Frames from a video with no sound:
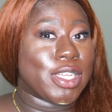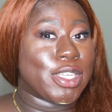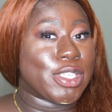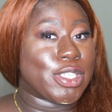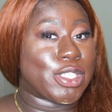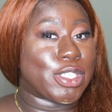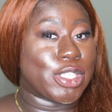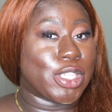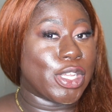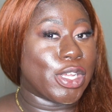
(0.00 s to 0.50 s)

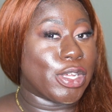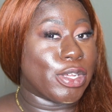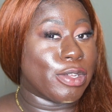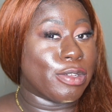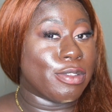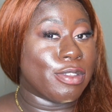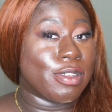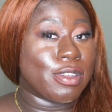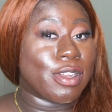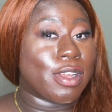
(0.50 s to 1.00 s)

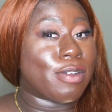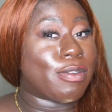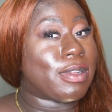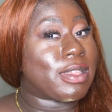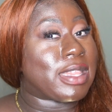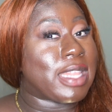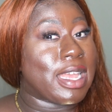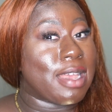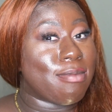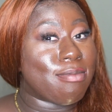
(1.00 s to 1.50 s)
So you know
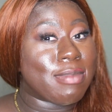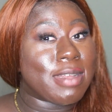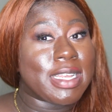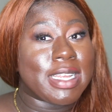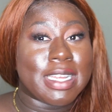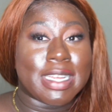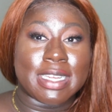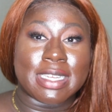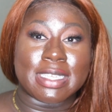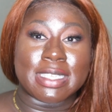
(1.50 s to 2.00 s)
what that
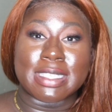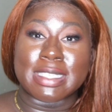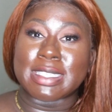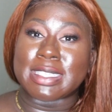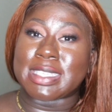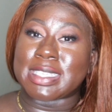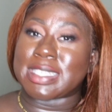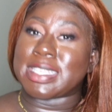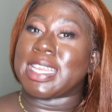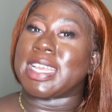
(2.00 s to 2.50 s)

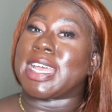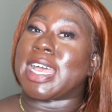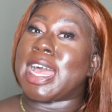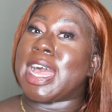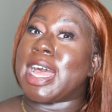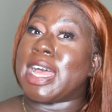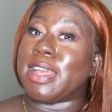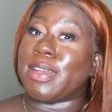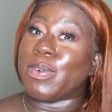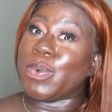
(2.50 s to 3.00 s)
means. I
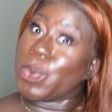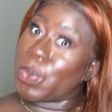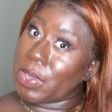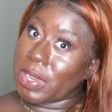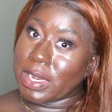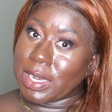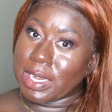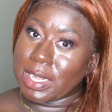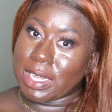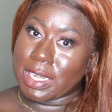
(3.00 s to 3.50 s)
got
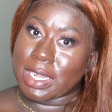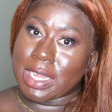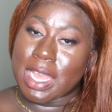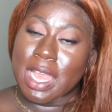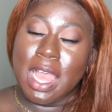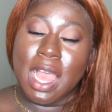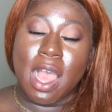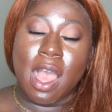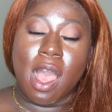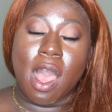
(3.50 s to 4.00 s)
oily.
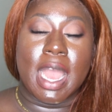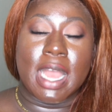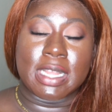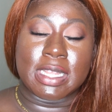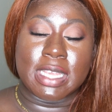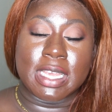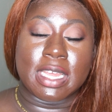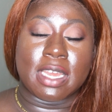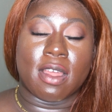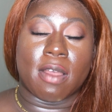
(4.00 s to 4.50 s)
I
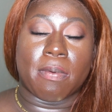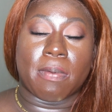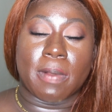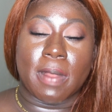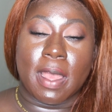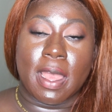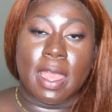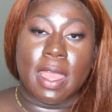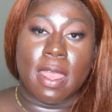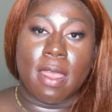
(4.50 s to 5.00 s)
did
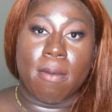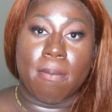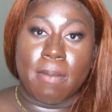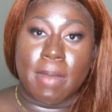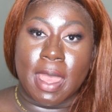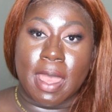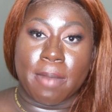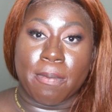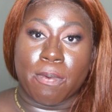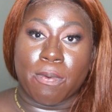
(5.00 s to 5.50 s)
apply a
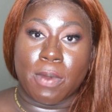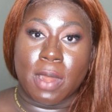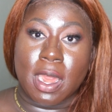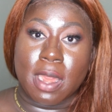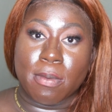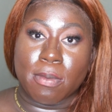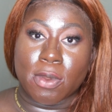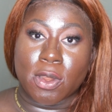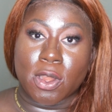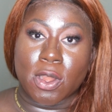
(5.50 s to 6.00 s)
matte
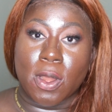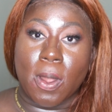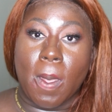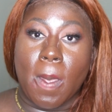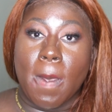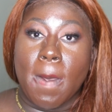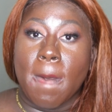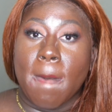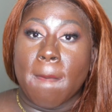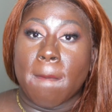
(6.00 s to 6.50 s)
primer,
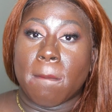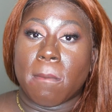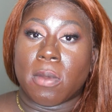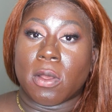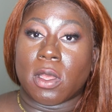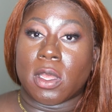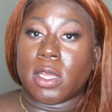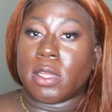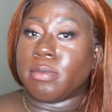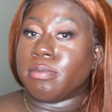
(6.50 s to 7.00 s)

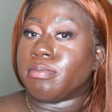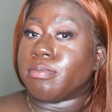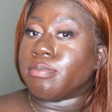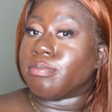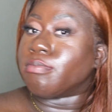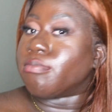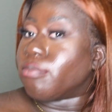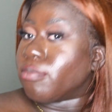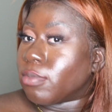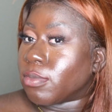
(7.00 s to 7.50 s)
but
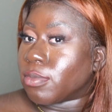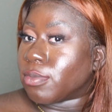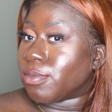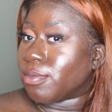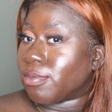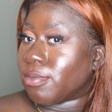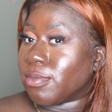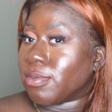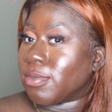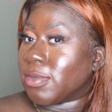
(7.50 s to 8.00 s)

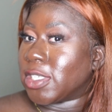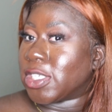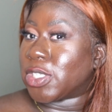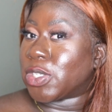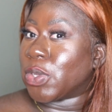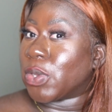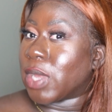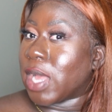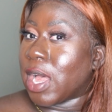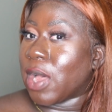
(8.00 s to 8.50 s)

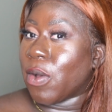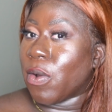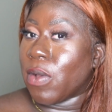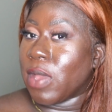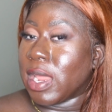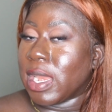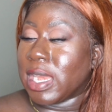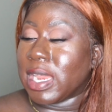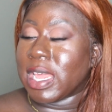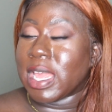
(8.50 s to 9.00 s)
still got
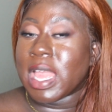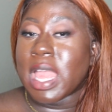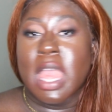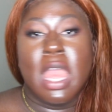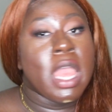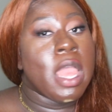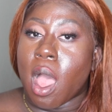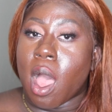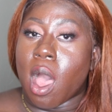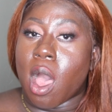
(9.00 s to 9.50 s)
oily.
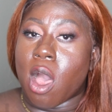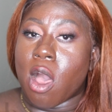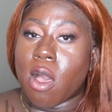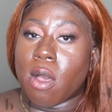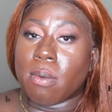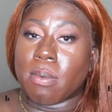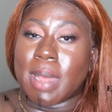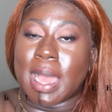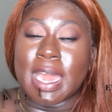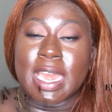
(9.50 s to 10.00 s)

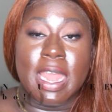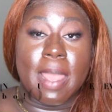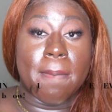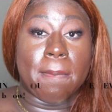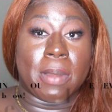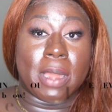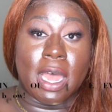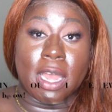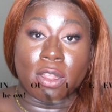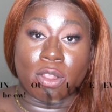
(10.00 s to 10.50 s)
I didn't
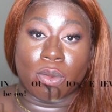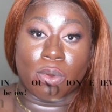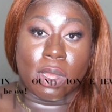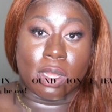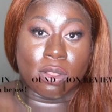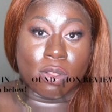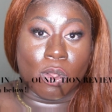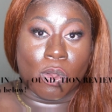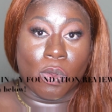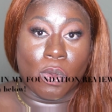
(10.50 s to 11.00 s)
blot
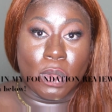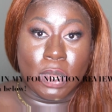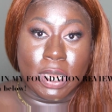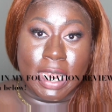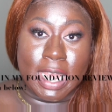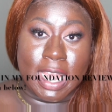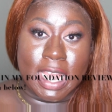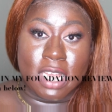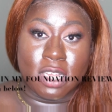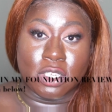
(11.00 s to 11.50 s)
throughout the whole
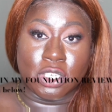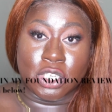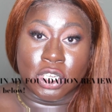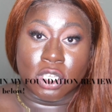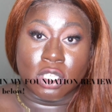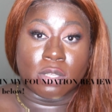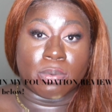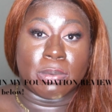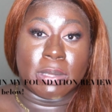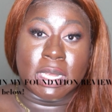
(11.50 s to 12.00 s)
day
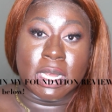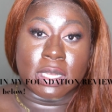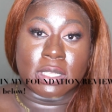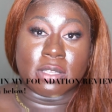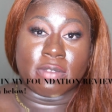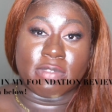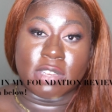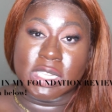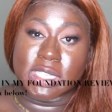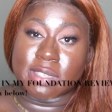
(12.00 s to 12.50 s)
just because
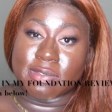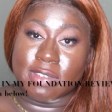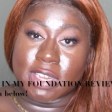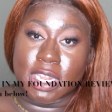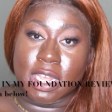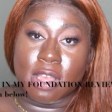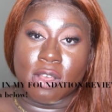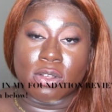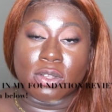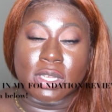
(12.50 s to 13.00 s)
of this
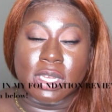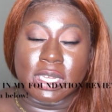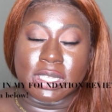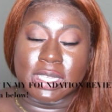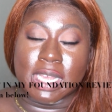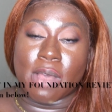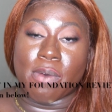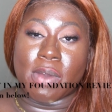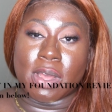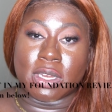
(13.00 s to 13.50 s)
video, because
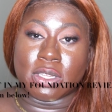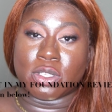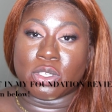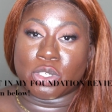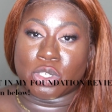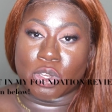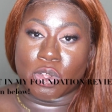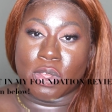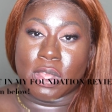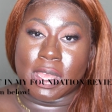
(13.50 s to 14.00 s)
I wanted to
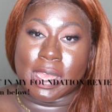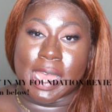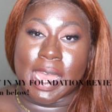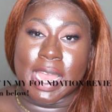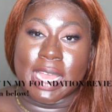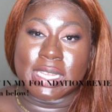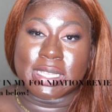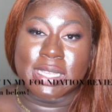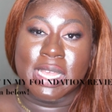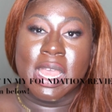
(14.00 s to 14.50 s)
show you
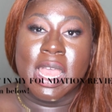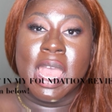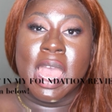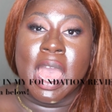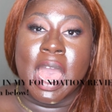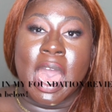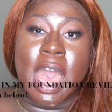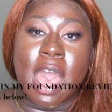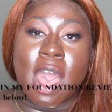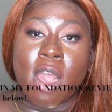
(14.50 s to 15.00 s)
guys
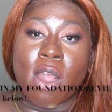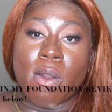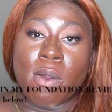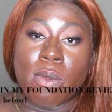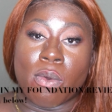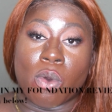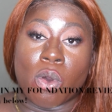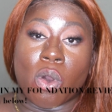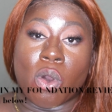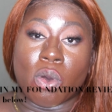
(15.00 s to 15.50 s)
how it
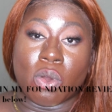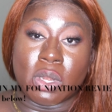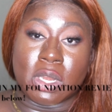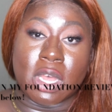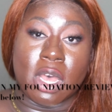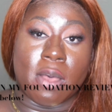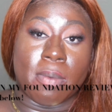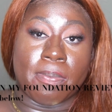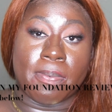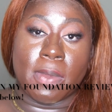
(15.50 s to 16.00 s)
will hold
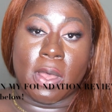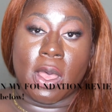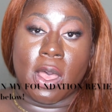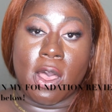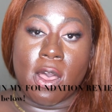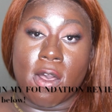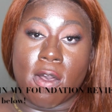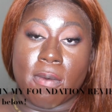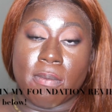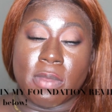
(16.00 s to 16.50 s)
up
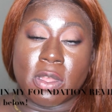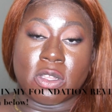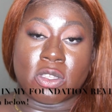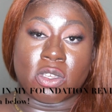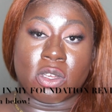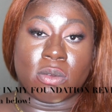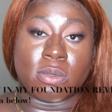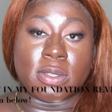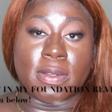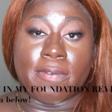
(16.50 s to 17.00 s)
in
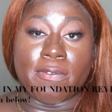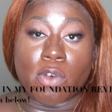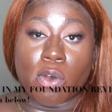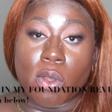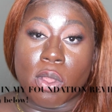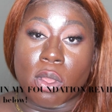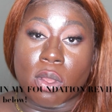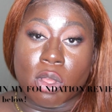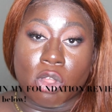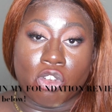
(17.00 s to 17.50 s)
terms of
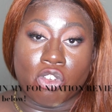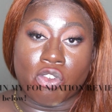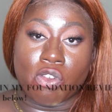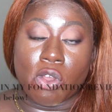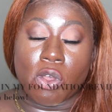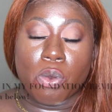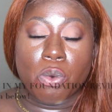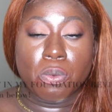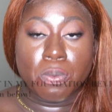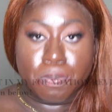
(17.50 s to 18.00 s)
oil
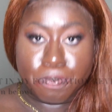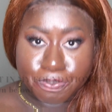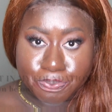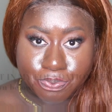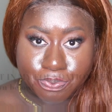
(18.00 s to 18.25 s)
control.